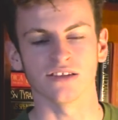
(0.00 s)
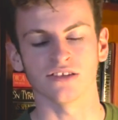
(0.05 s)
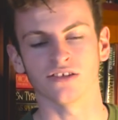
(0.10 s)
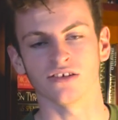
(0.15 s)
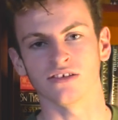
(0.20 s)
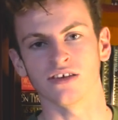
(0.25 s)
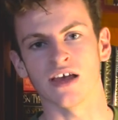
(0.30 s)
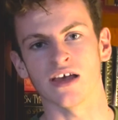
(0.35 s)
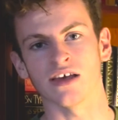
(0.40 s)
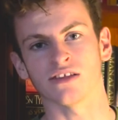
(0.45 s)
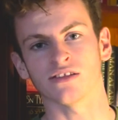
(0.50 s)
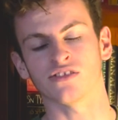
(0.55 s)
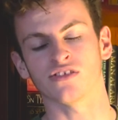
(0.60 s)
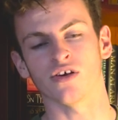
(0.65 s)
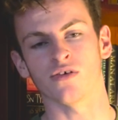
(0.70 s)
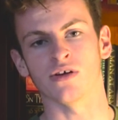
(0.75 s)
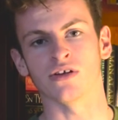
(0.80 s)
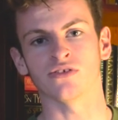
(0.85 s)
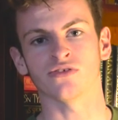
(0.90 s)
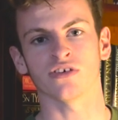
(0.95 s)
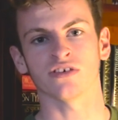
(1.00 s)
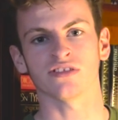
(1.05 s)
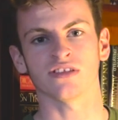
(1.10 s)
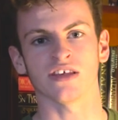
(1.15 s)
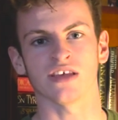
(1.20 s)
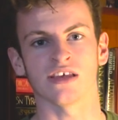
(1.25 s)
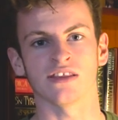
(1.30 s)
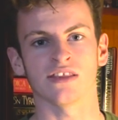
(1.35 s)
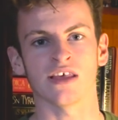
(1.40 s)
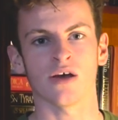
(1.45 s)
So yes, so
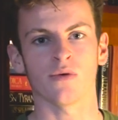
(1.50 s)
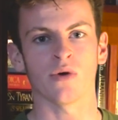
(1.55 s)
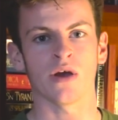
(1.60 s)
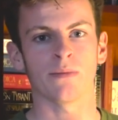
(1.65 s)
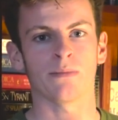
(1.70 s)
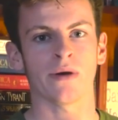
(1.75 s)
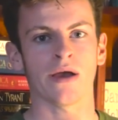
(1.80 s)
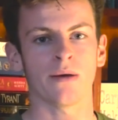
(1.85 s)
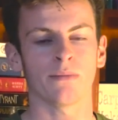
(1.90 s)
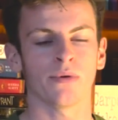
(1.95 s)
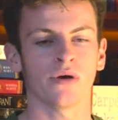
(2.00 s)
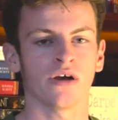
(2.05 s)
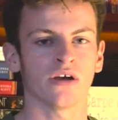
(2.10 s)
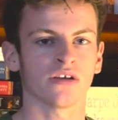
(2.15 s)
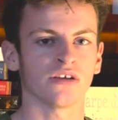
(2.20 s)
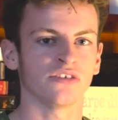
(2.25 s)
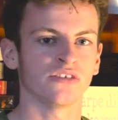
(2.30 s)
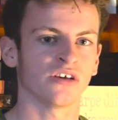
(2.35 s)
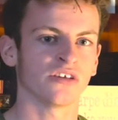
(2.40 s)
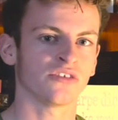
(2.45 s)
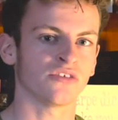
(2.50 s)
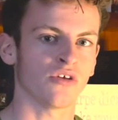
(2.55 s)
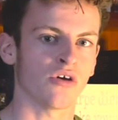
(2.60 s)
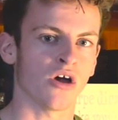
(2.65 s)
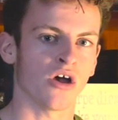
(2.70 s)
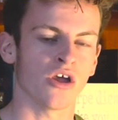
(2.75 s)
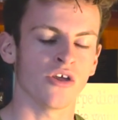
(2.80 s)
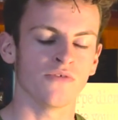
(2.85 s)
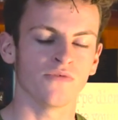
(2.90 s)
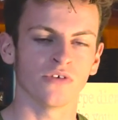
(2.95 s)
interesting in that way. Pat Barker does not
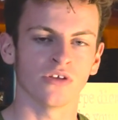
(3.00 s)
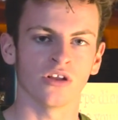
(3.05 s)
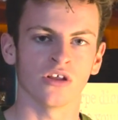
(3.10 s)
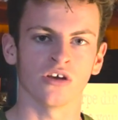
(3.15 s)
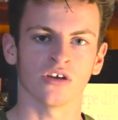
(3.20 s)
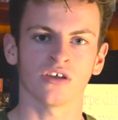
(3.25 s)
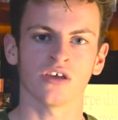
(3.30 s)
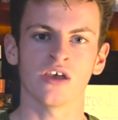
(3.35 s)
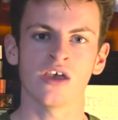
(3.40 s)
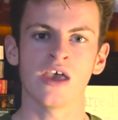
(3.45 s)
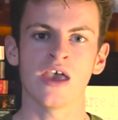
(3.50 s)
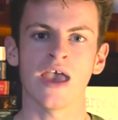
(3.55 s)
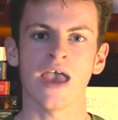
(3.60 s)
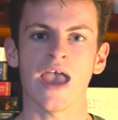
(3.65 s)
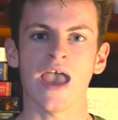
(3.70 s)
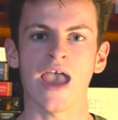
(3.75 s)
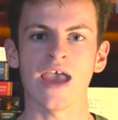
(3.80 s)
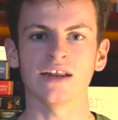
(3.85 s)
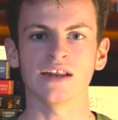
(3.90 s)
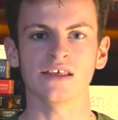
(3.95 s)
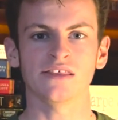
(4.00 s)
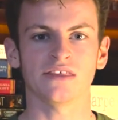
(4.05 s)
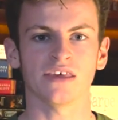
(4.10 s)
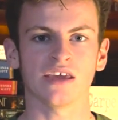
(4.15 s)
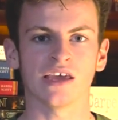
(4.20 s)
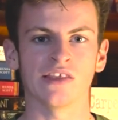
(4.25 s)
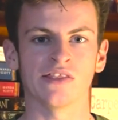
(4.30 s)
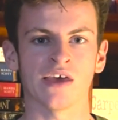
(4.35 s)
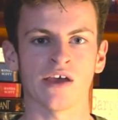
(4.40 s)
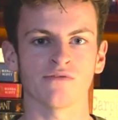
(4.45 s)
overlook anything
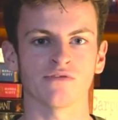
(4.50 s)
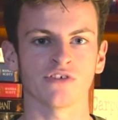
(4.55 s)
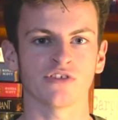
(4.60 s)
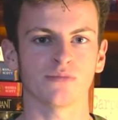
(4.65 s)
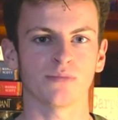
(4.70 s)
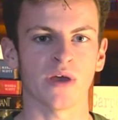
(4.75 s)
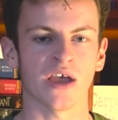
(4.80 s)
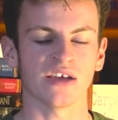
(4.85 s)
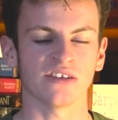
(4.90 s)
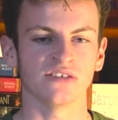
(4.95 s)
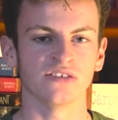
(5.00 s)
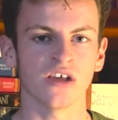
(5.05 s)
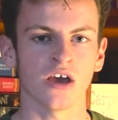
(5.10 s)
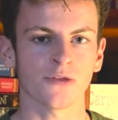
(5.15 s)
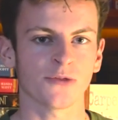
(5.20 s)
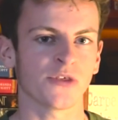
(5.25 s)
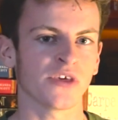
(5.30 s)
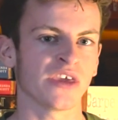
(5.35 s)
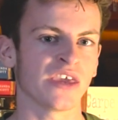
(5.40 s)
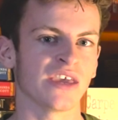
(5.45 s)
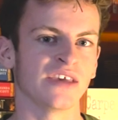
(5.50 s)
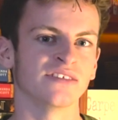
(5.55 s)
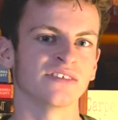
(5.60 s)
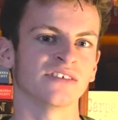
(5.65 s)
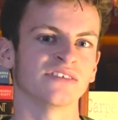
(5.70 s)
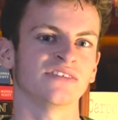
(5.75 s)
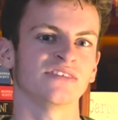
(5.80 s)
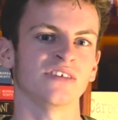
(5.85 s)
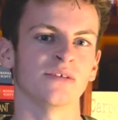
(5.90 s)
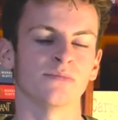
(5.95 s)
in that respect. Nothing is
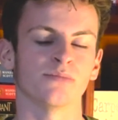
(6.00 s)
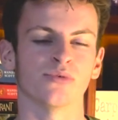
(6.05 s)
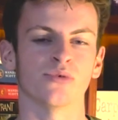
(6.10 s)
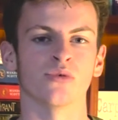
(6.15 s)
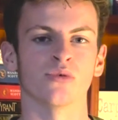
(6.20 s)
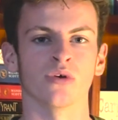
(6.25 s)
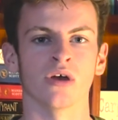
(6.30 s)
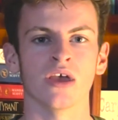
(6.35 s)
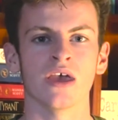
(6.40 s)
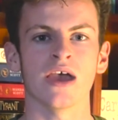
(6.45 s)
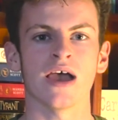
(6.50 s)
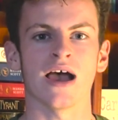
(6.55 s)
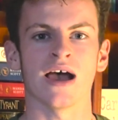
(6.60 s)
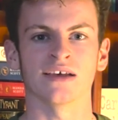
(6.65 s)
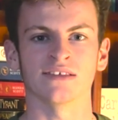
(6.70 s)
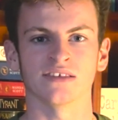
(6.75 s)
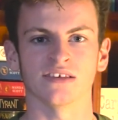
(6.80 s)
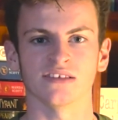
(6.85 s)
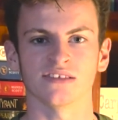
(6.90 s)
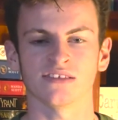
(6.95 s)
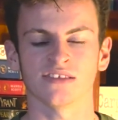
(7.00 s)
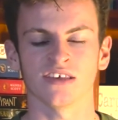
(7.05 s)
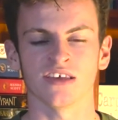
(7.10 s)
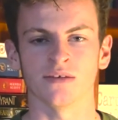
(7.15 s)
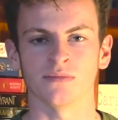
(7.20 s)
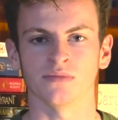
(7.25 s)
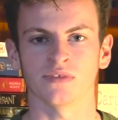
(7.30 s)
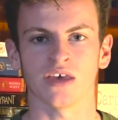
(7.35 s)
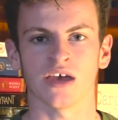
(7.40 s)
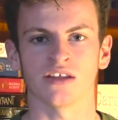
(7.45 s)
as simple as it
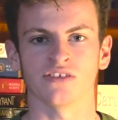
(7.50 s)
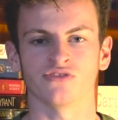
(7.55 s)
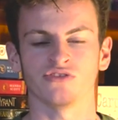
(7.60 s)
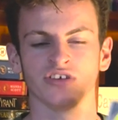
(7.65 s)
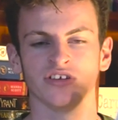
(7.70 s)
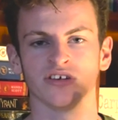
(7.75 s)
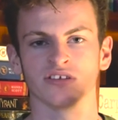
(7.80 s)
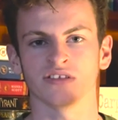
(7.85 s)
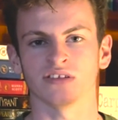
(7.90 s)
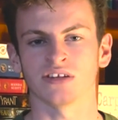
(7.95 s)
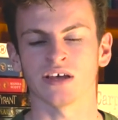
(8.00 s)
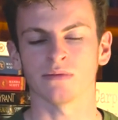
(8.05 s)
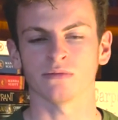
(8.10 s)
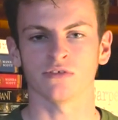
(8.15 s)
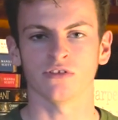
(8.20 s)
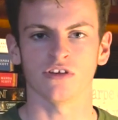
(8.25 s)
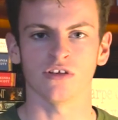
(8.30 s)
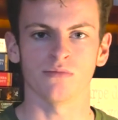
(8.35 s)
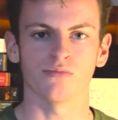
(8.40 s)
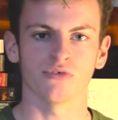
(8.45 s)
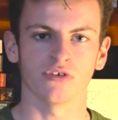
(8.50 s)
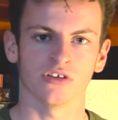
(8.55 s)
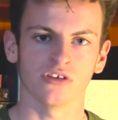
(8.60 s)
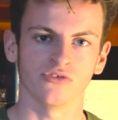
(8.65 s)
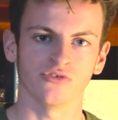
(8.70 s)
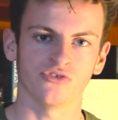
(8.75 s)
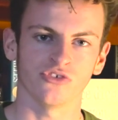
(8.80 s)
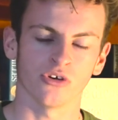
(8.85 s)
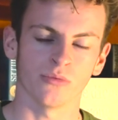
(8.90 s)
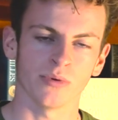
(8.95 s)
seems, and she does an absolutely
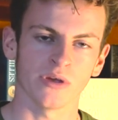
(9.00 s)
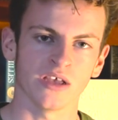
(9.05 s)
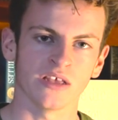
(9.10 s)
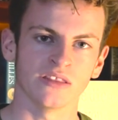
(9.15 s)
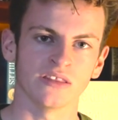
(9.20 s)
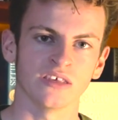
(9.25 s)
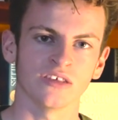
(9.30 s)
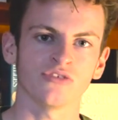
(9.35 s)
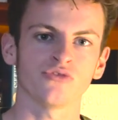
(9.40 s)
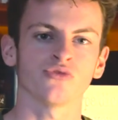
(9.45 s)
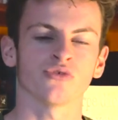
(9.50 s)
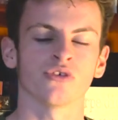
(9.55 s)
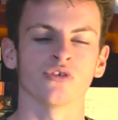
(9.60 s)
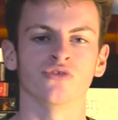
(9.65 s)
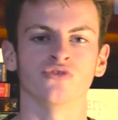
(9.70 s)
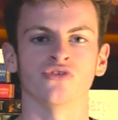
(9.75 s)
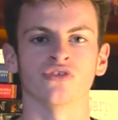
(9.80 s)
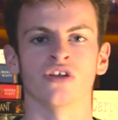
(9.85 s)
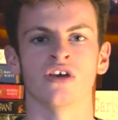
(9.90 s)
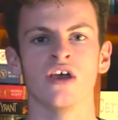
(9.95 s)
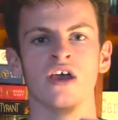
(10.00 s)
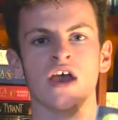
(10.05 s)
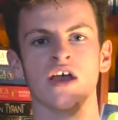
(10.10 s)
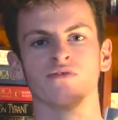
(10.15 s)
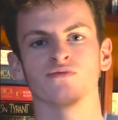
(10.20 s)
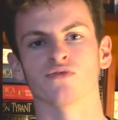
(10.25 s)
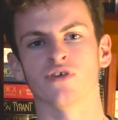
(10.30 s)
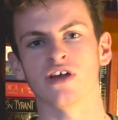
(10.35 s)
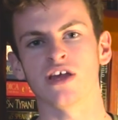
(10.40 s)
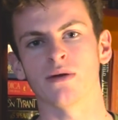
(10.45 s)
brilliant job in this Trojan
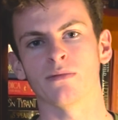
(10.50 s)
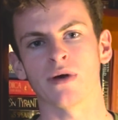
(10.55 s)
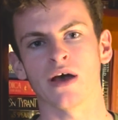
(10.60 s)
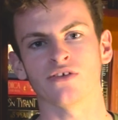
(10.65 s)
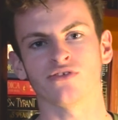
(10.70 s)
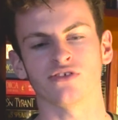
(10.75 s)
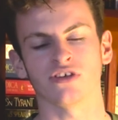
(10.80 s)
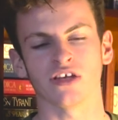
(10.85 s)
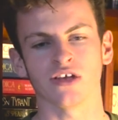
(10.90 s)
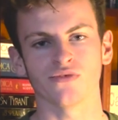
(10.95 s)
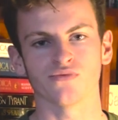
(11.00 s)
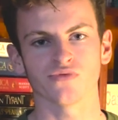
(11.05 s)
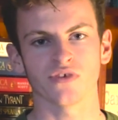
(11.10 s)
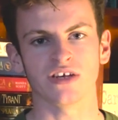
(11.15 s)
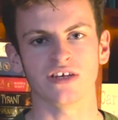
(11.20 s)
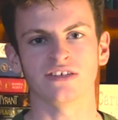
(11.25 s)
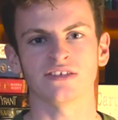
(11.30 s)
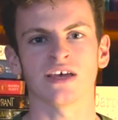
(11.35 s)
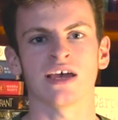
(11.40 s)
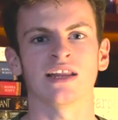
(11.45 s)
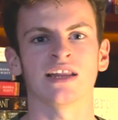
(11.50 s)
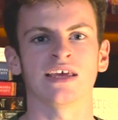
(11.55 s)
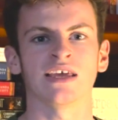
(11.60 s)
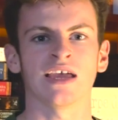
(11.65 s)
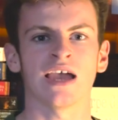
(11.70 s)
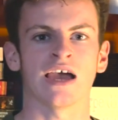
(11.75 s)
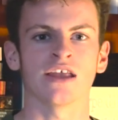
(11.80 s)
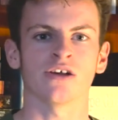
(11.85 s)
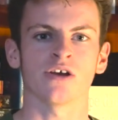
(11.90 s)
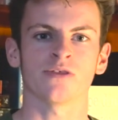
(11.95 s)
reimagining, retelling,
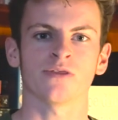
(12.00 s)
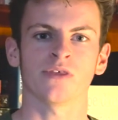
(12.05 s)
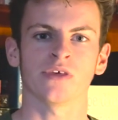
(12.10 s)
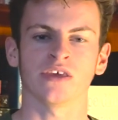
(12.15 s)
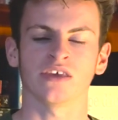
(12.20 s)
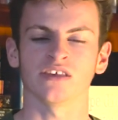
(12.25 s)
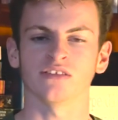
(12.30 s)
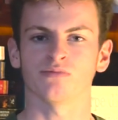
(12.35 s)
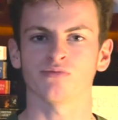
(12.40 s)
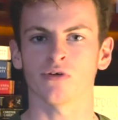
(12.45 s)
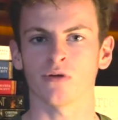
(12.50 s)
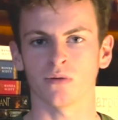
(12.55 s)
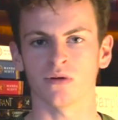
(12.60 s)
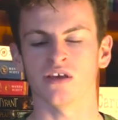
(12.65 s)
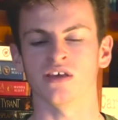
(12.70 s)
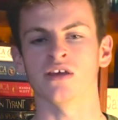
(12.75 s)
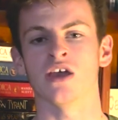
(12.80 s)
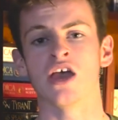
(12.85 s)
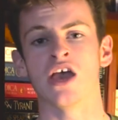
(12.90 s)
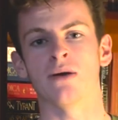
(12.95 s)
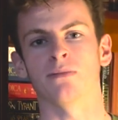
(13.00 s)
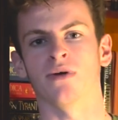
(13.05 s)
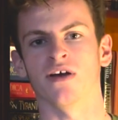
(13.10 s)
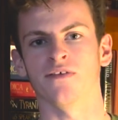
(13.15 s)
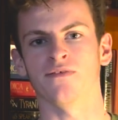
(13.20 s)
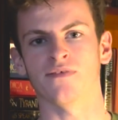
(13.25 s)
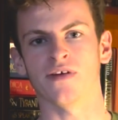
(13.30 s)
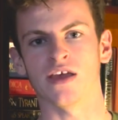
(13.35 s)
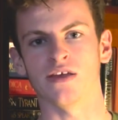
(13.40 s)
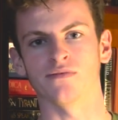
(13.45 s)
and I think it's probably my
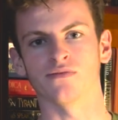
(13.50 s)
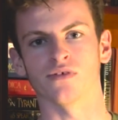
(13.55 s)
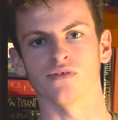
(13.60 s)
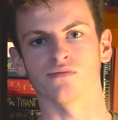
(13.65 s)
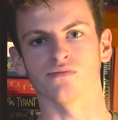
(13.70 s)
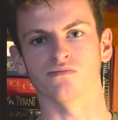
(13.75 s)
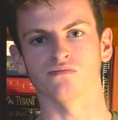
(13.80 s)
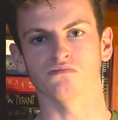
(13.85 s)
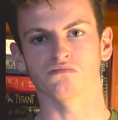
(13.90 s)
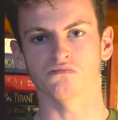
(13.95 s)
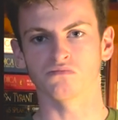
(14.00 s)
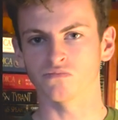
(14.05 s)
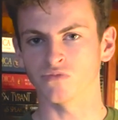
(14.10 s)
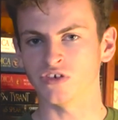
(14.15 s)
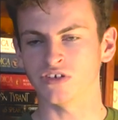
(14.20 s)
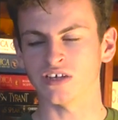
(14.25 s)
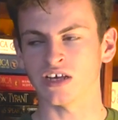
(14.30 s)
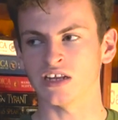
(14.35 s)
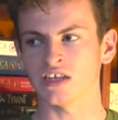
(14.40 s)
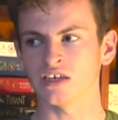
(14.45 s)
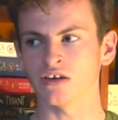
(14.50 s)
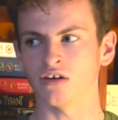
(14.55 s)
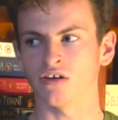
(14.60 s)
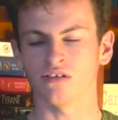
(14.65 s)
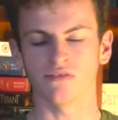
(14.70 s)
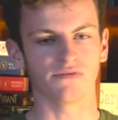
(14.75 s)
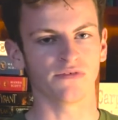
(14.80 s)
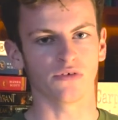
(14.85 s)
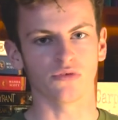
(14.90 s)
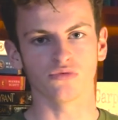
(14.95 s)
favourite retelling
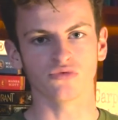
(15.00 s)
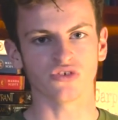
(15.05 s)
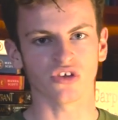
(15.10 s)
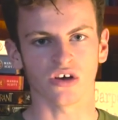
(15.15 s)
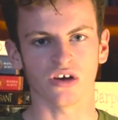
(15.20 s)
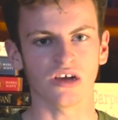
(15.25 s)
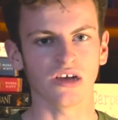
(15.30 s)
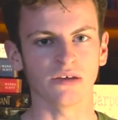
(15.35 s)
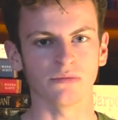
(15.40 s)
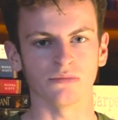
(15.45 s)
of all time.